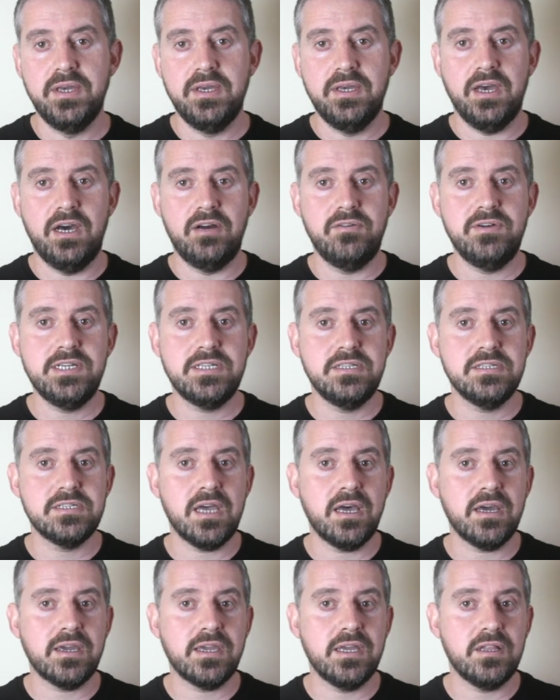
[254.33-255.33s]
A recent
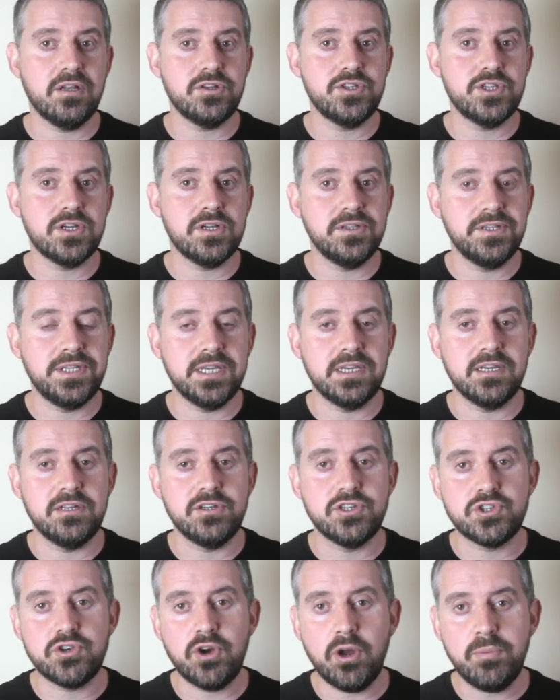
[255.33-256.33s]
archaeological dig in
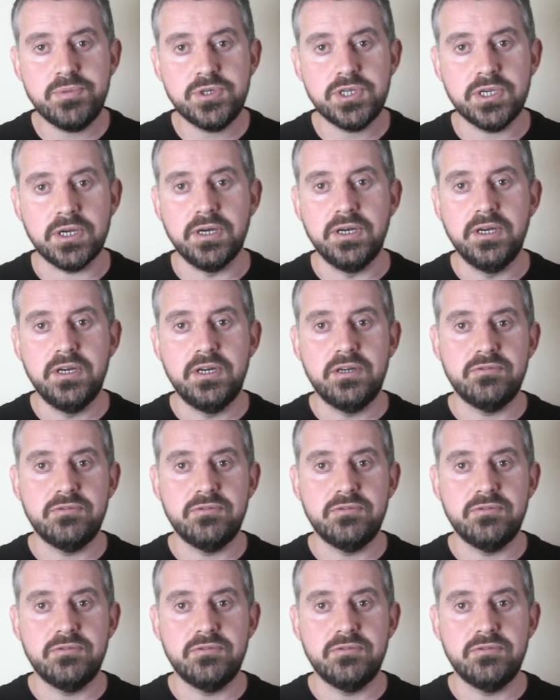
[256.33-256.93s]
Shropshire